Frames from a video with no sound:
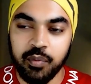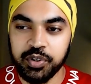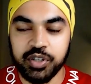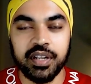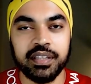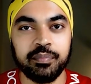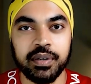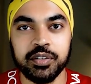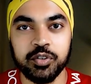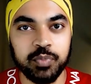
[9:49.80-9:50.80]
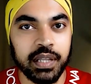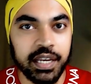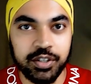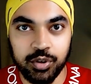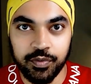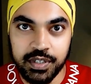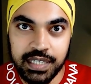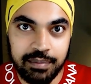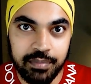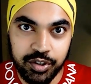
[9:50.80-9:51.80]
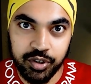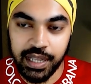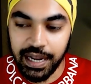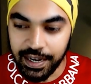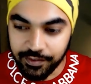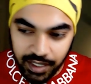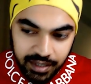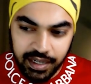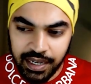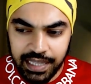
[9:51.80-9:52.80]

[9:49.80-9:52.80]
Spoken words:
which is nothing but the duplication of the same measure that I have done.